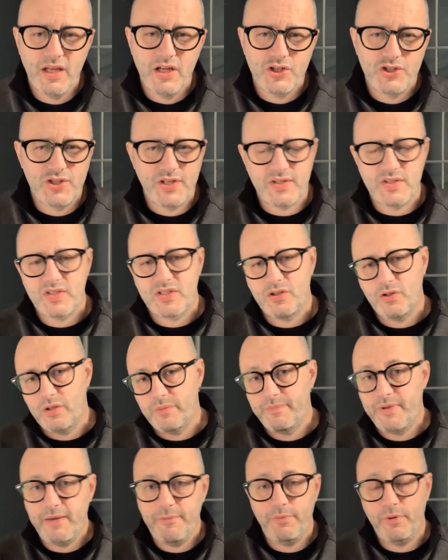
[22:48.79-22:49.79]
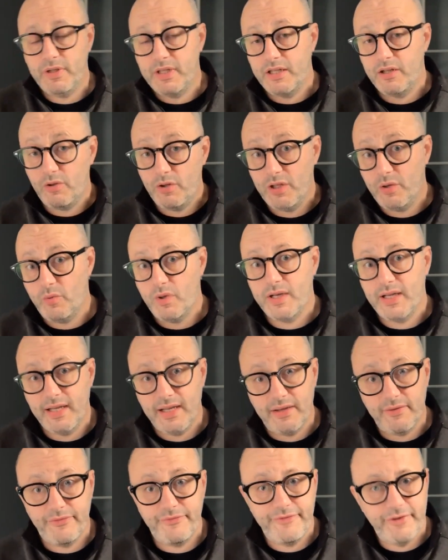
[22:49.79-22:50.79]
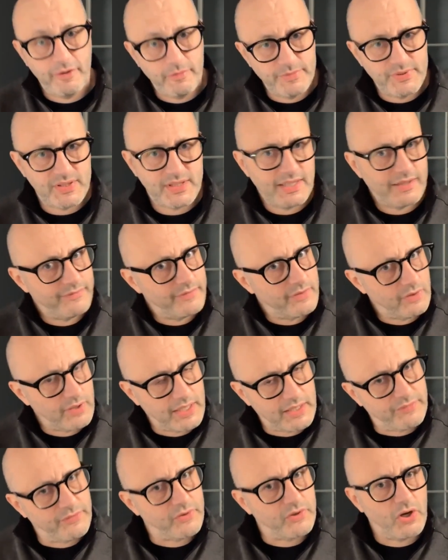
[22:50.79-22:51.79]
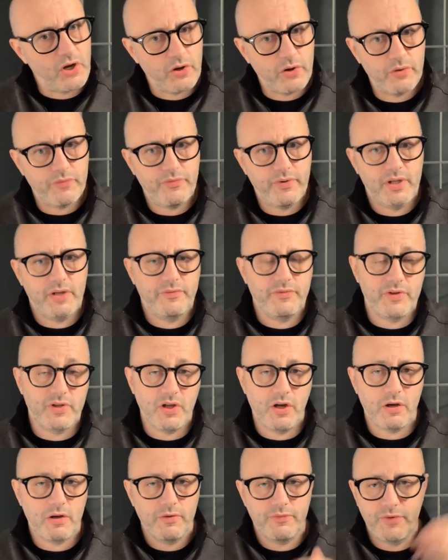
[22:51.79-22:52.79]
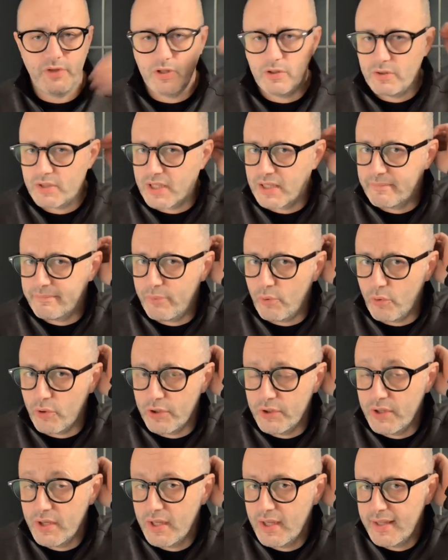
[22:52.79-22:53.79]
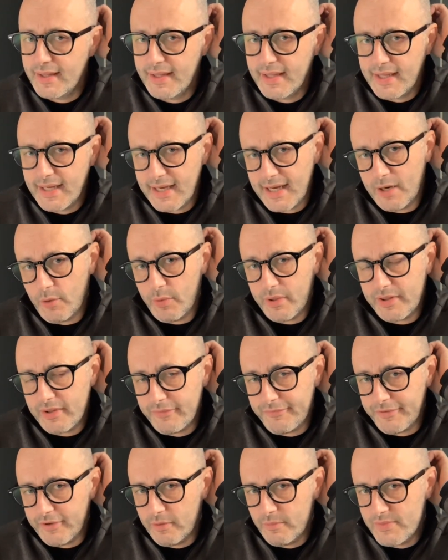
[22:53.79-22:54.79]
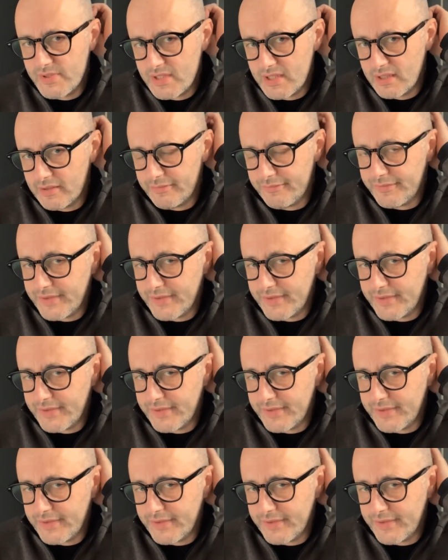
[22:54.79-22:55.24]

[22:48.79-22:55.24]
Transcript: just so the people that only want to have film stuff don't get photography, and the photography don't get bored with the film stuff?